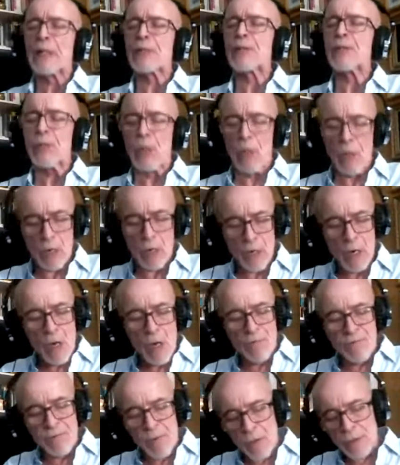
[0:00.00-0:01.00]
a
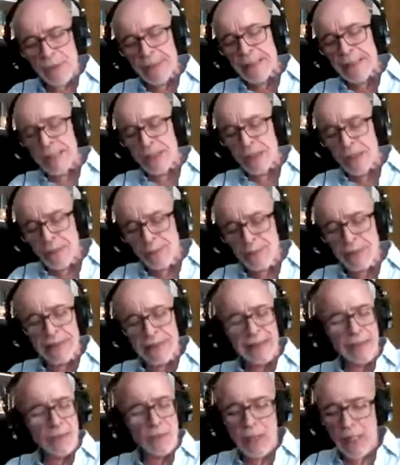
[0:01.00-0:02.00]
star falling into
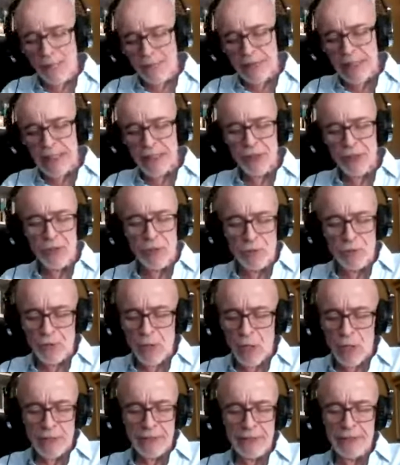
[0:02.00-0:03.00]
complete
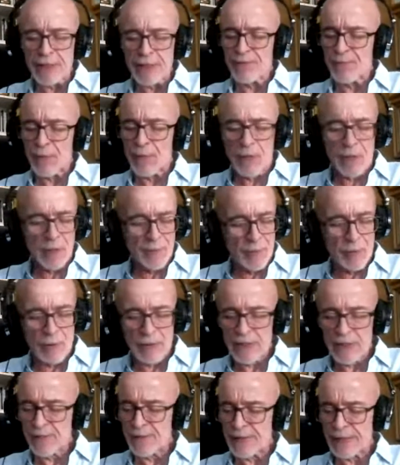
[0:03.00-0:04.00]
gravitational darkness from all
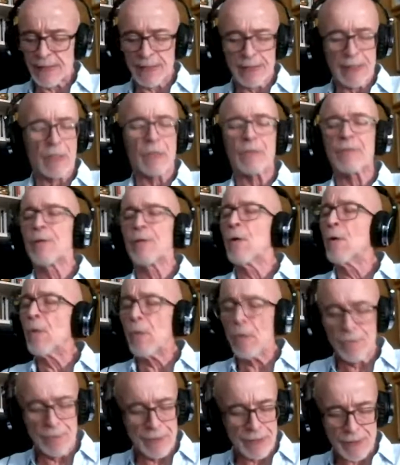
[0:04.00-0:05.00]
points of itself,
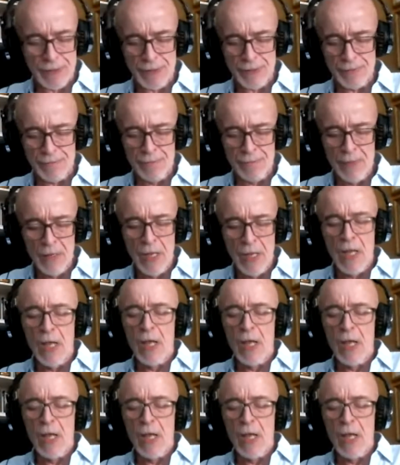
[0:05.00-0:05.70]
all this,